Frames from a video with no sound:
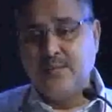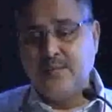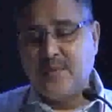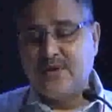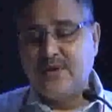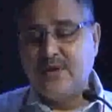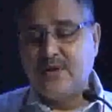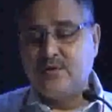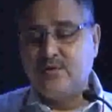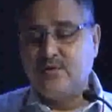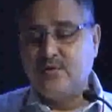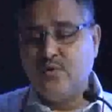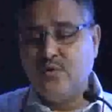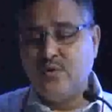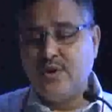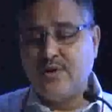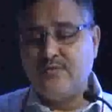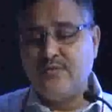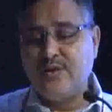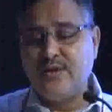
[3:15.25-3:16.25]
but there is
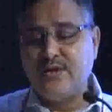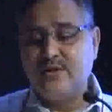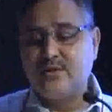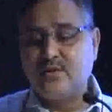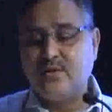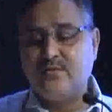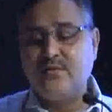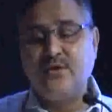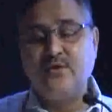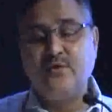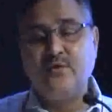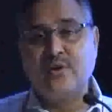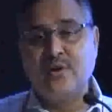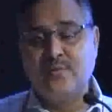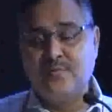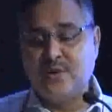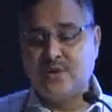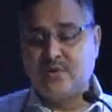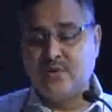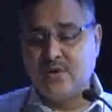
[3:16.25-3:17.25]
no evidence of a
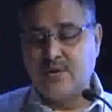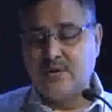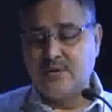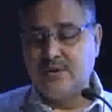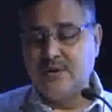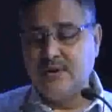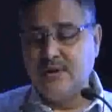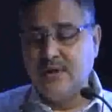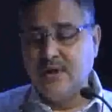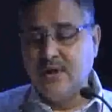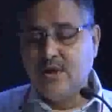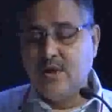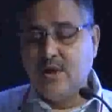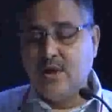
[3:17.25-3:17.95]
neural pathology.